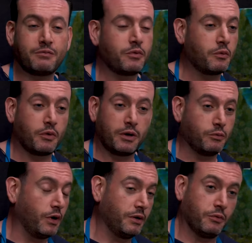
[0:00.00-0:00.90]
what
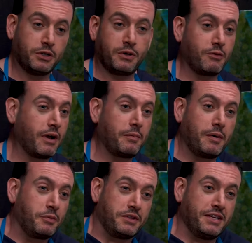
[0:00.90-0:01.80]
what what do I wrap
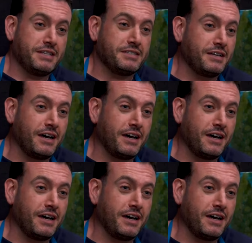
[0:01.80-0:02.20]
up with this?